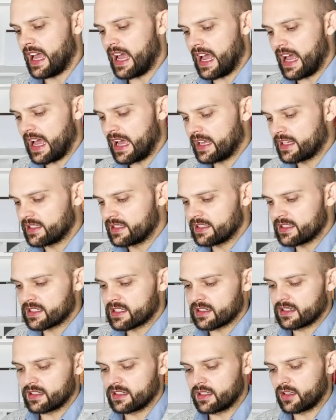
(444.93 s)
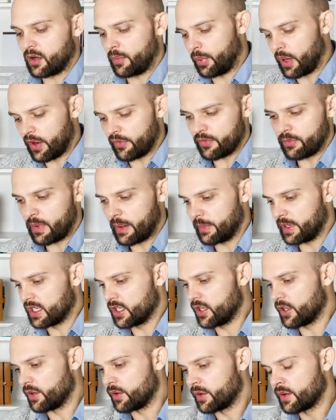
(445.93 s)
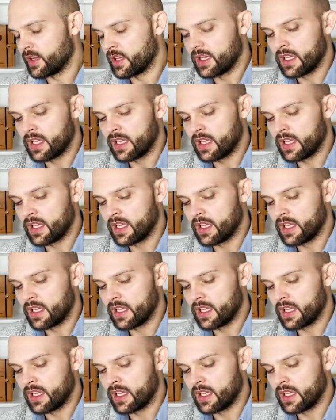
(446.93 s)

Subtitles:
And, you know, apart from MNU.